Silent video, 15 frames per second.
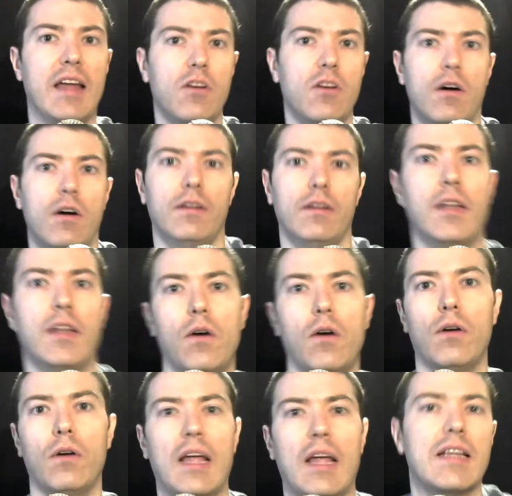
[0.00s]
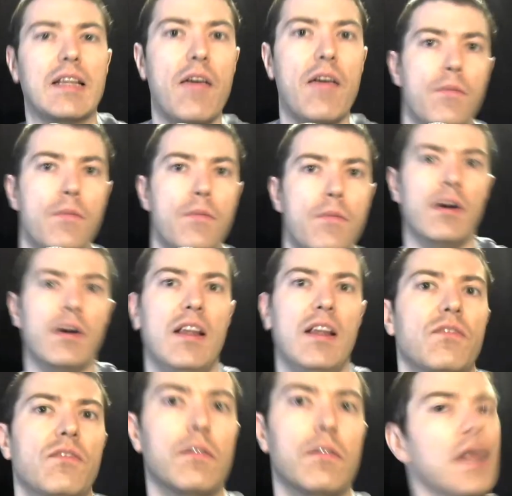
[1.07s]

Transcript: on, get everyone involved.